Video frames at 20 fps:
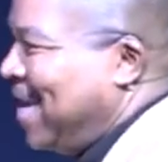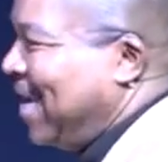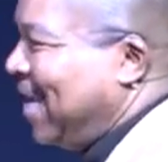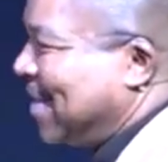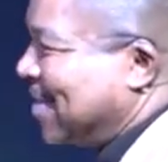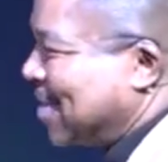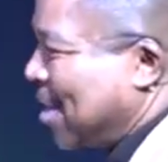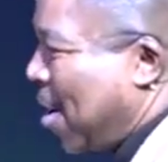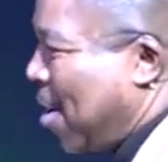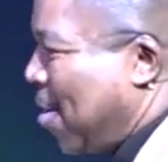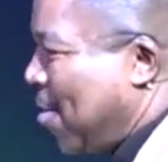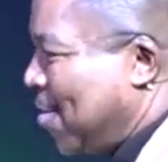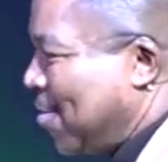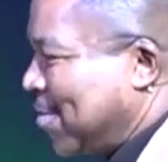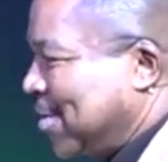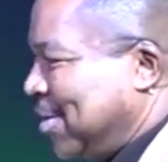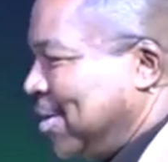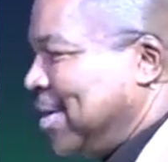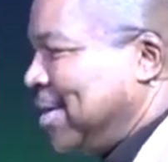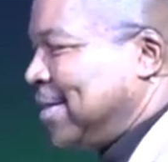It's all
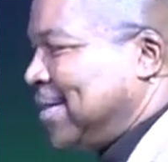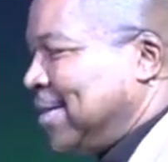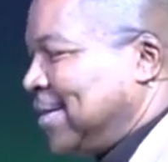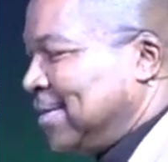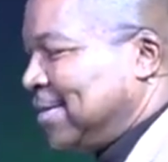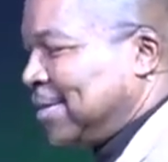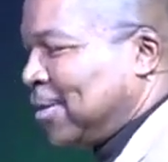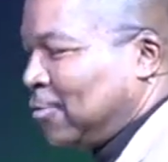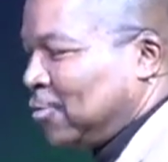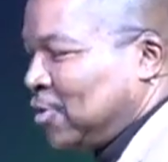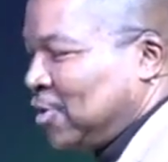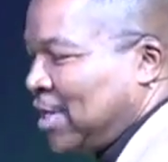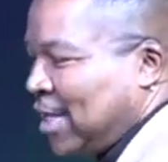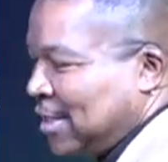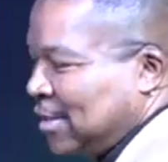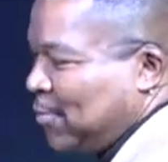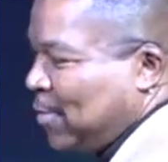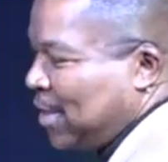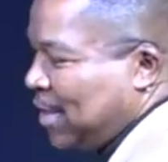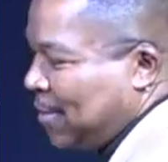good, no
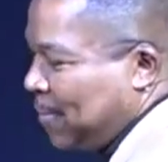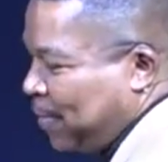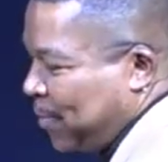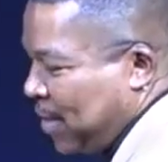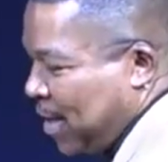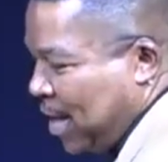judgment,